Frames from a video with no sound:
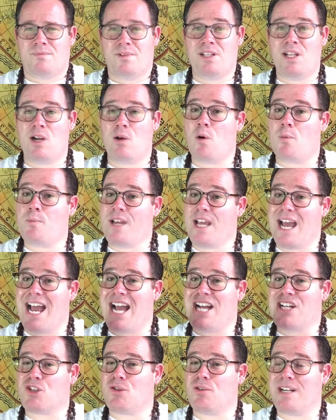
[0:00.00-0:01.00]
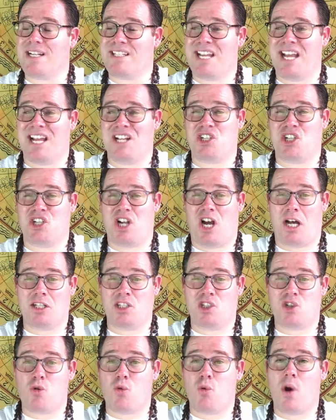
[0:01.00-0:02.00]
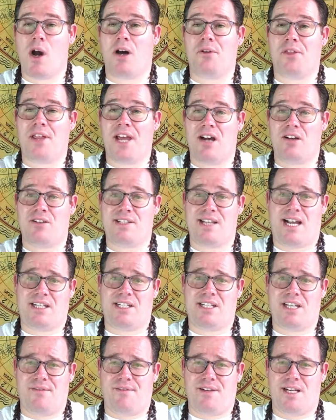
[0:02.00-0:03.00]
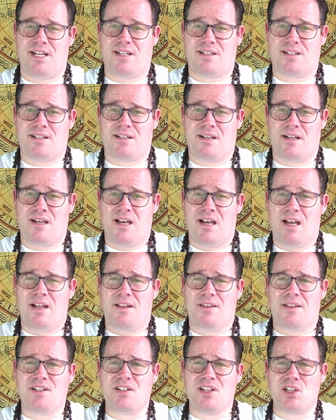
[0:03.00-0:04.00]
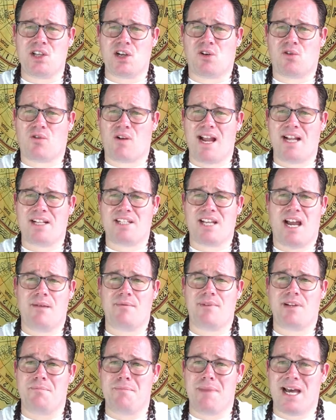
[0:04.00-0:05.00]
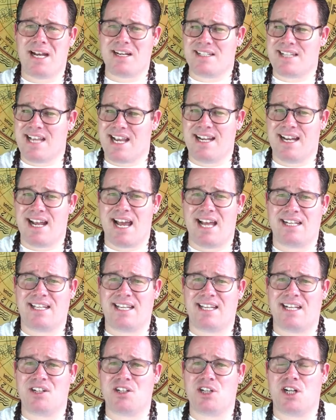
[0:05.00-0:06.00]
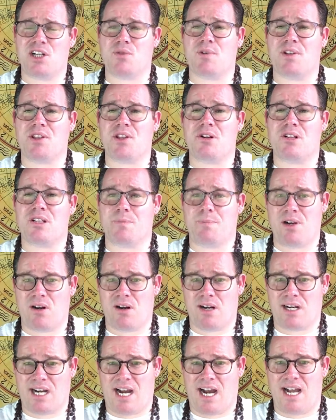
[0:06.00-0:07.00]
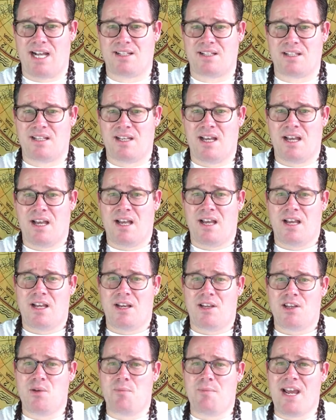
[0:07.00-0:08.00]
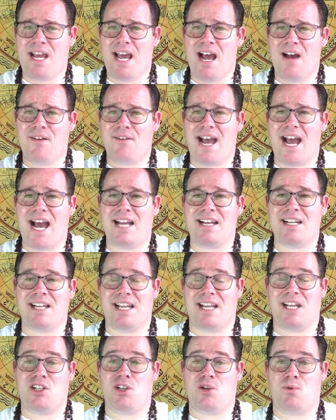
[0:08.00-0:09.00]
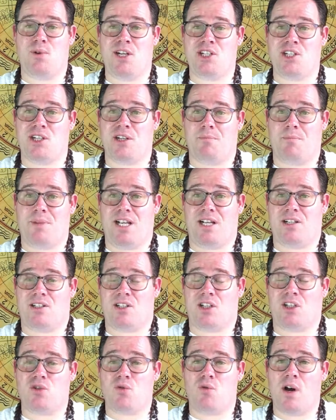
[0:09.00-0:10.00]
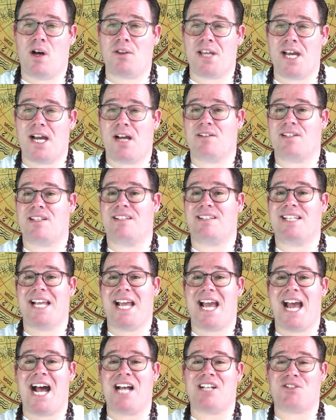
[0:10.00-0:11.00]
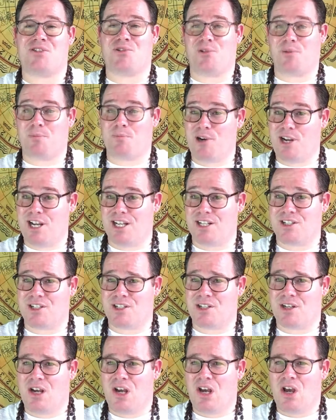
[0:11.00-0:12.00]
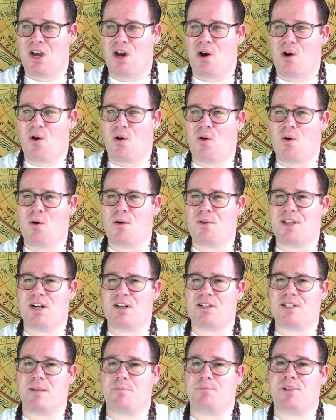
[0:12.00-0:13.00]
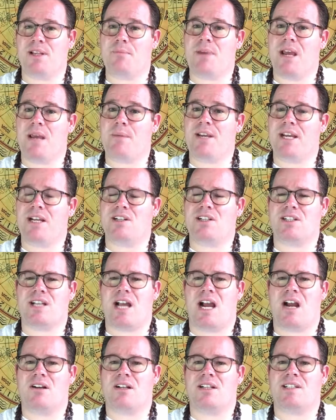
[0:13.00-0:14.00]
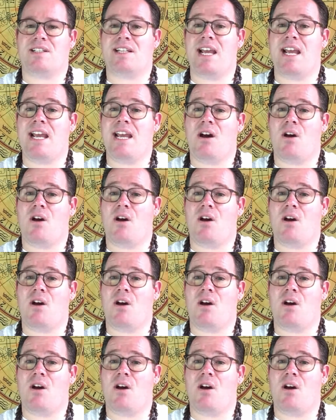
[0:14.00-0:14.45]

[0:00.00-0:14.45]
There will be extra attention on 12th house activities. This is a great time to meditate and get in touch with your spirit guides. You may have added intuition because the 12th house is the astral bridge, or there simply may be a desire to stay